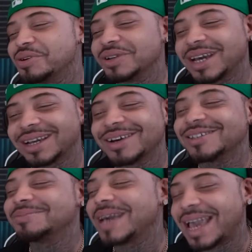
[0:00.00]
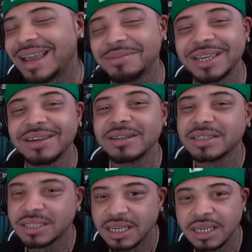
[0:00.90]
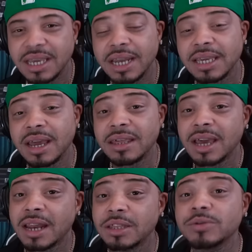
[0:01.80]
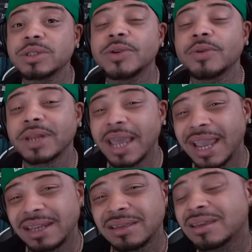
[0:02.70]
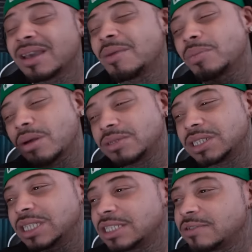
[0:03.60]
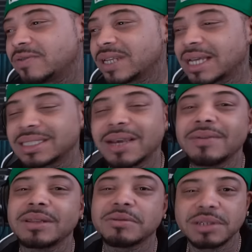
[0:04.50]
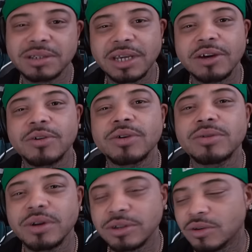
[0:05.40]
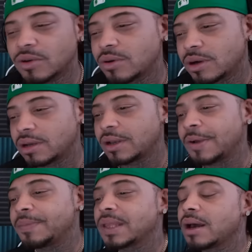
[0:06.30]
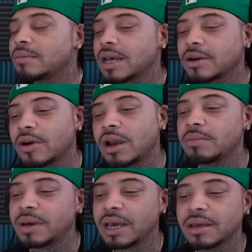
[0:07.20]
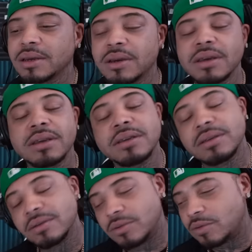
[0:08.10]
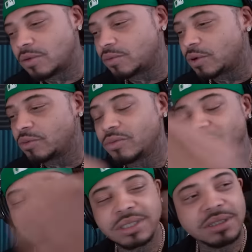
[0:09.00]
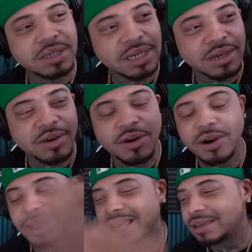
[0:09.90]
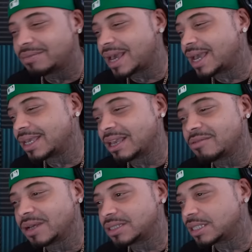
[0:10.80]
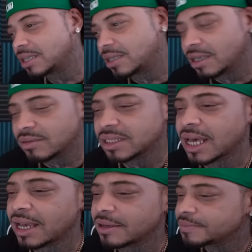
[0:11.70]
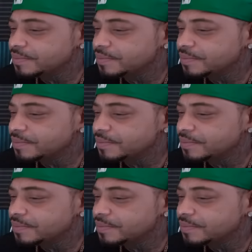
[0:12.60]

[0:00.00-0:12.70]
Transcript: well not ghost, but hey, I'm gonna give you this ticket, yada yada yada. You was doing 80, but I'm gonna just get you for like 73, so they go cool on you in court. I'm like, all right, bet. Whoop, whoop, whoop. Went to the uh, car, came back, gave my ticket. He was like,